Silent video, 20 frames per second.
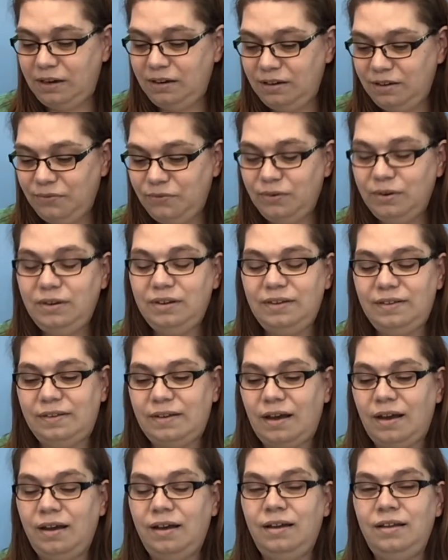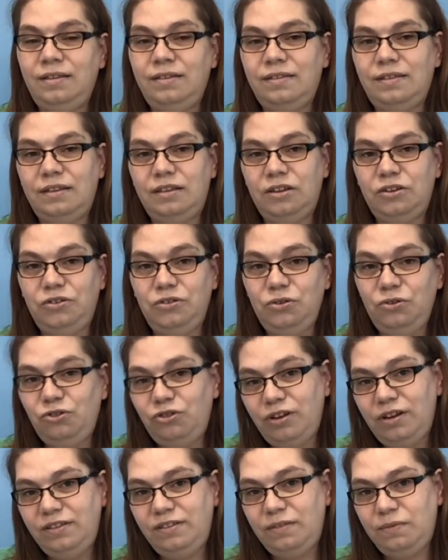different designs and the 2
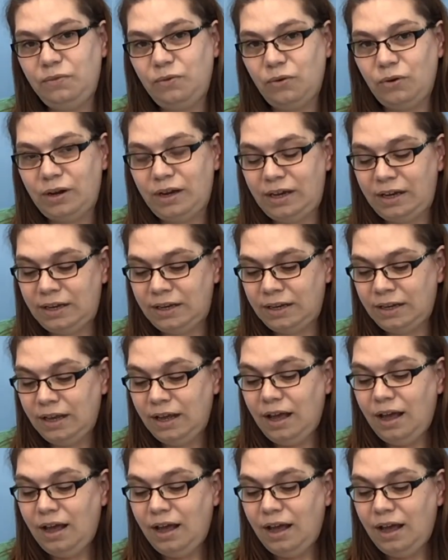shades of green.